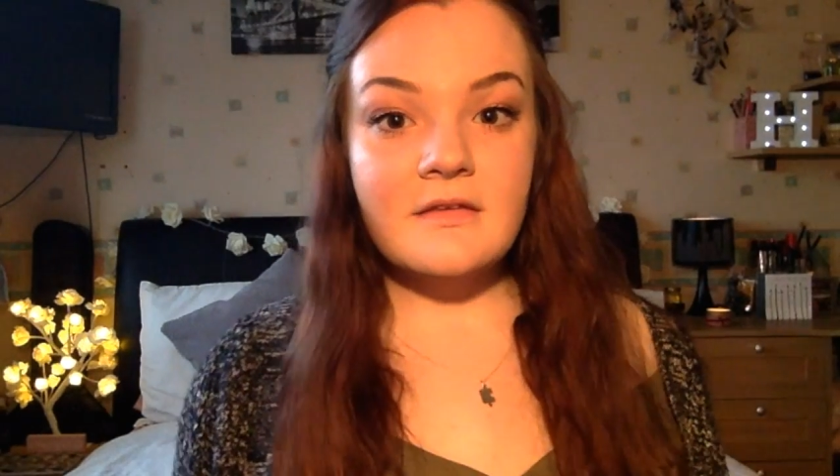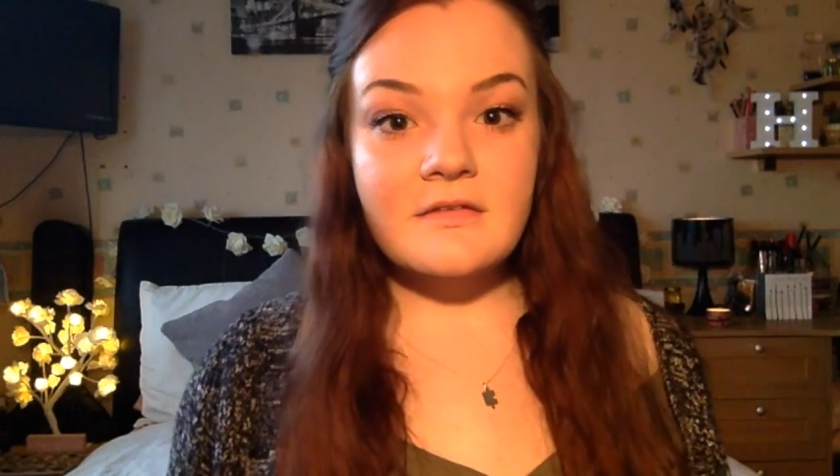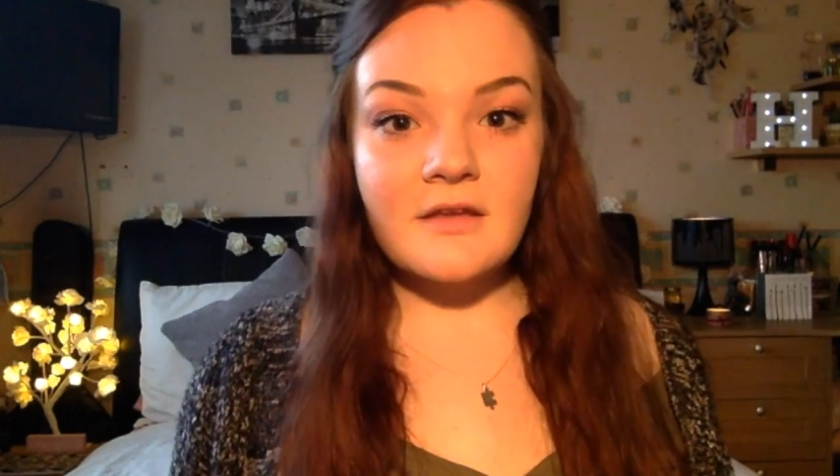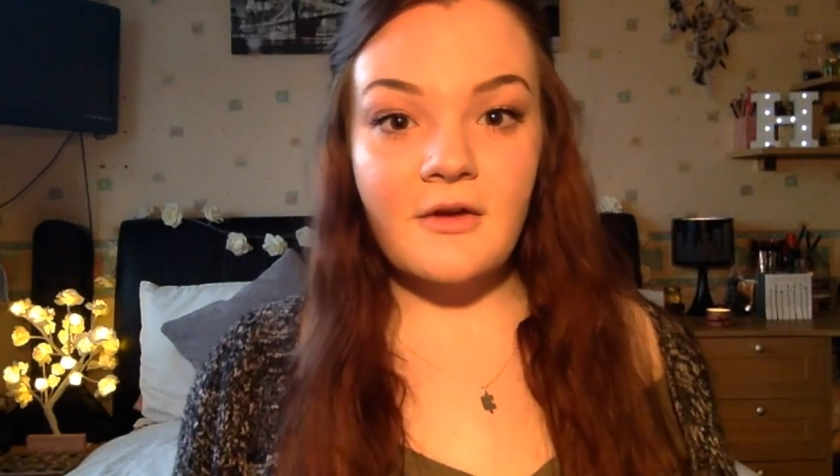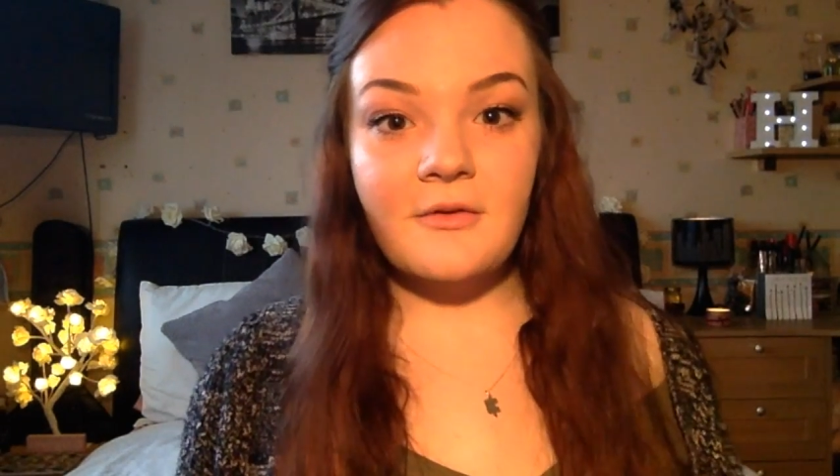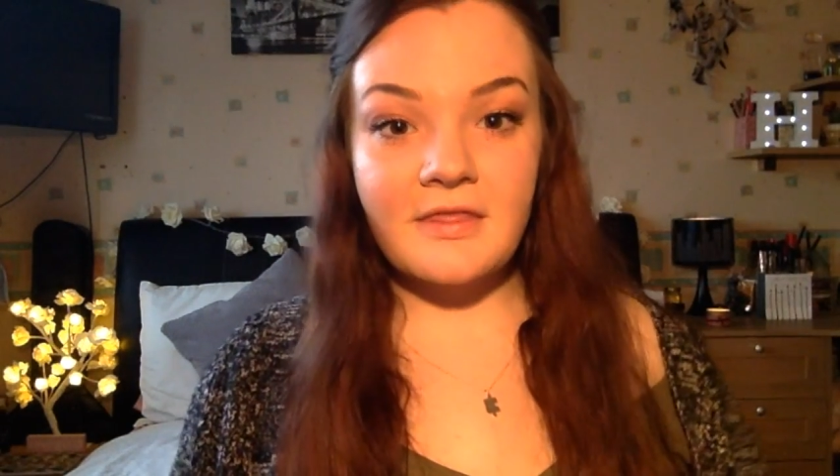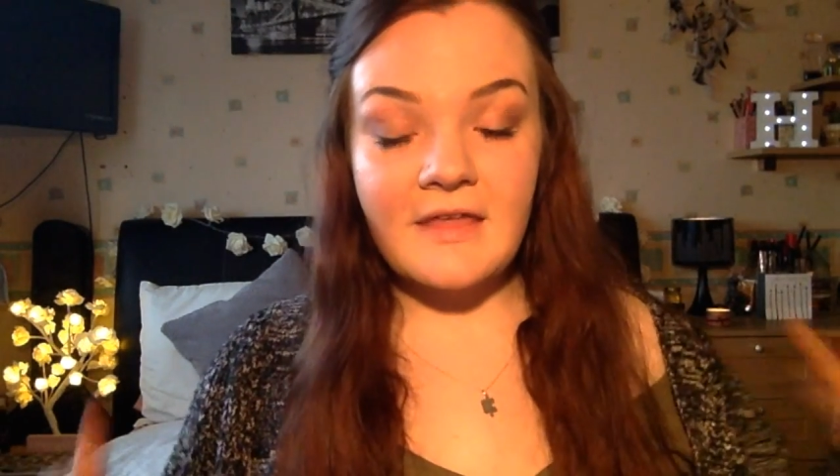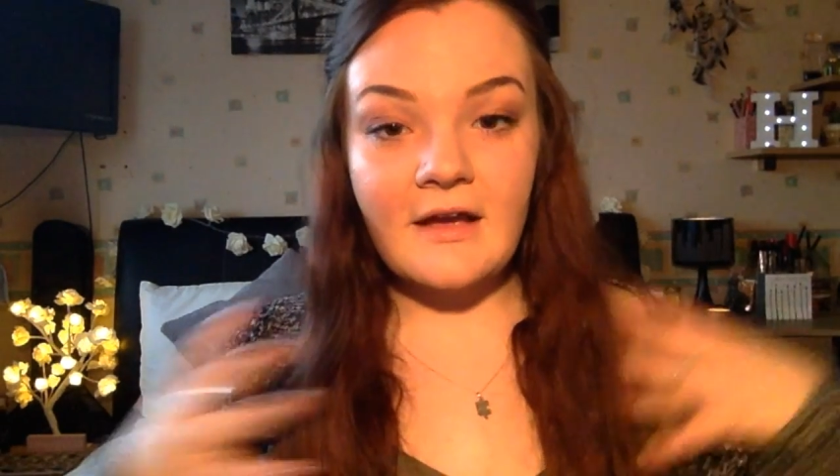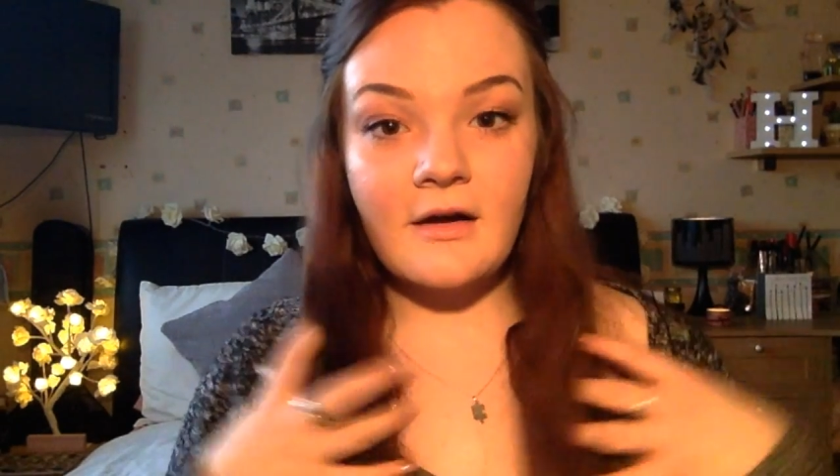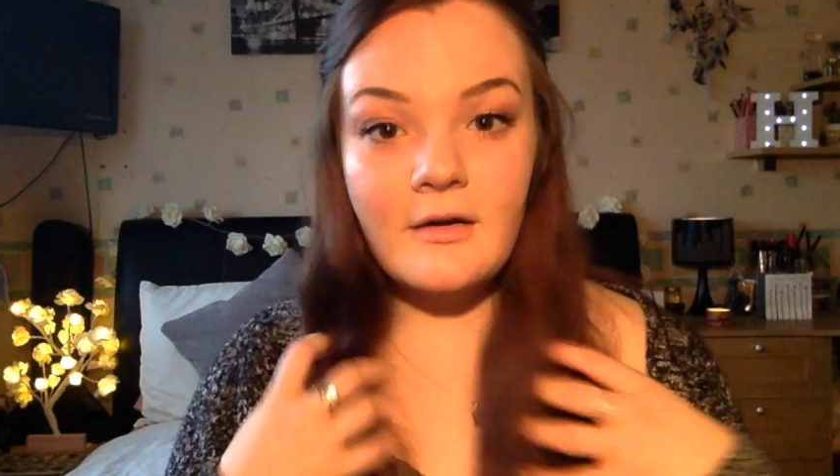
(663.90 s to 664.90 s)
so
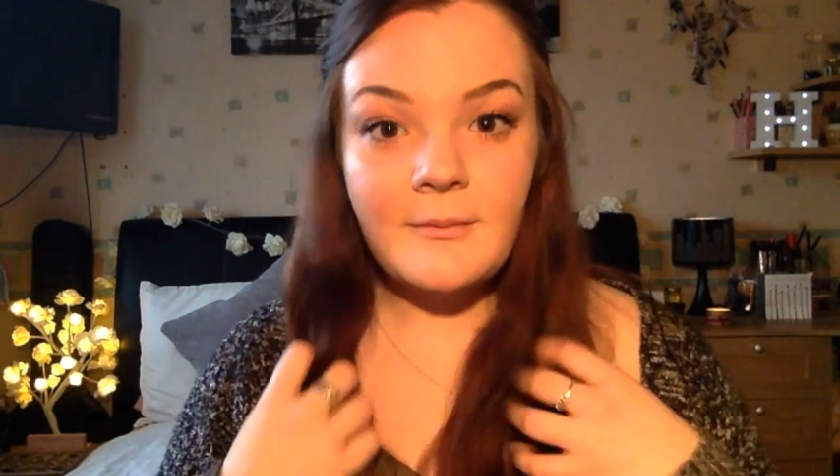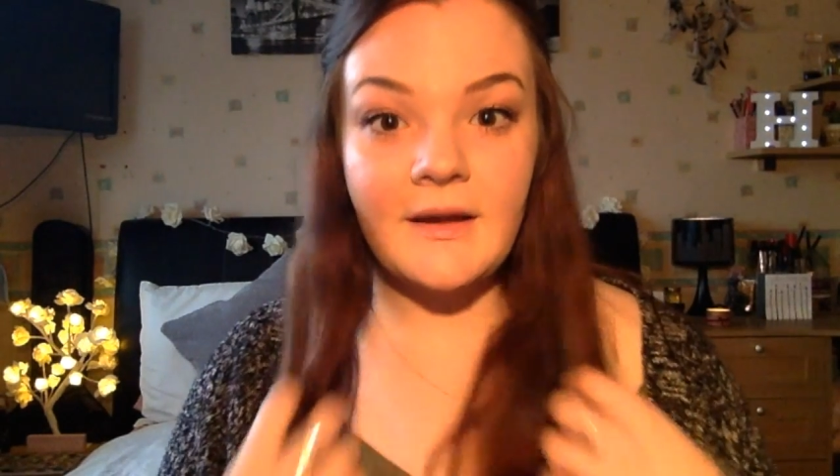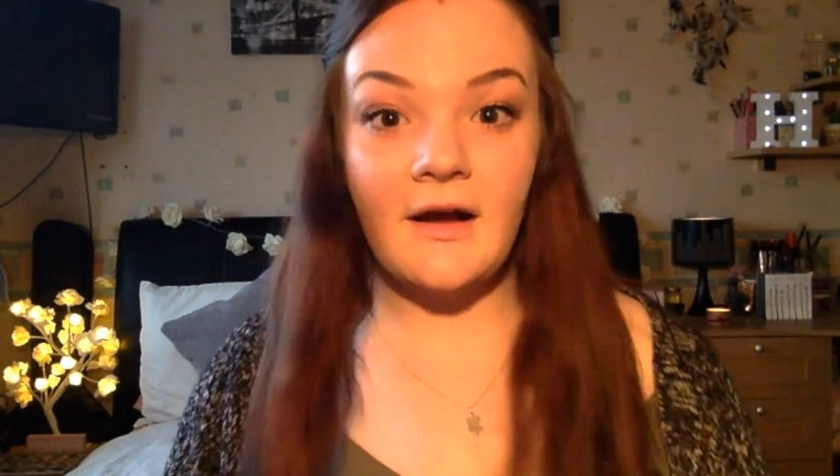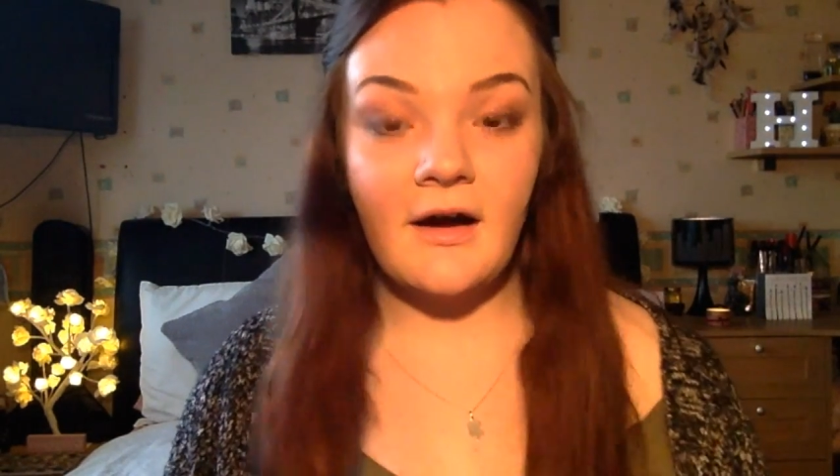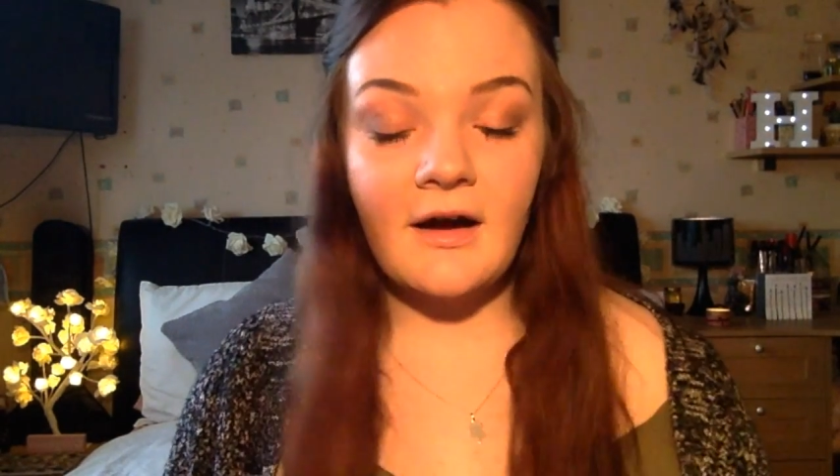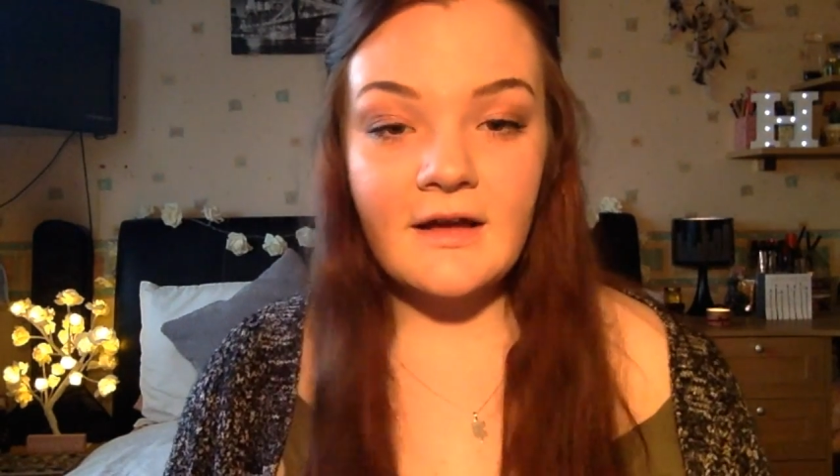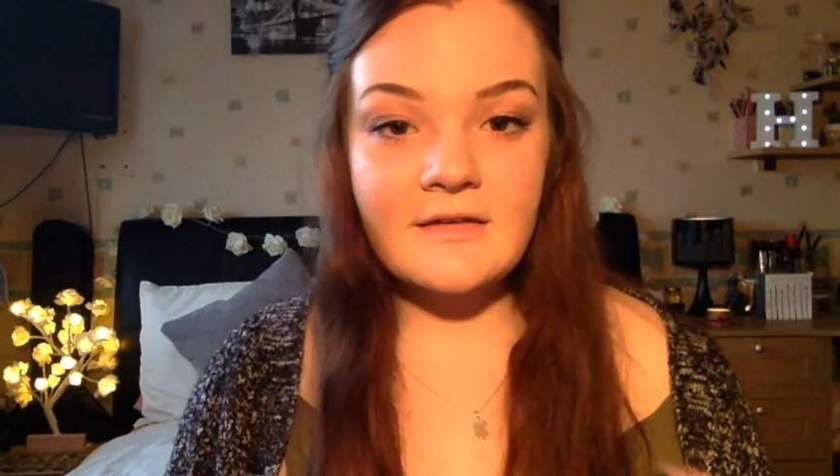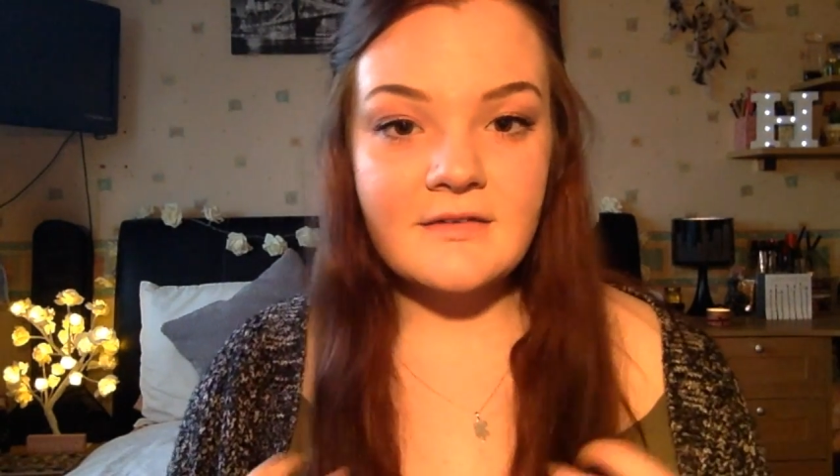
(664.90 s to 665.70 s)
they are my eyes.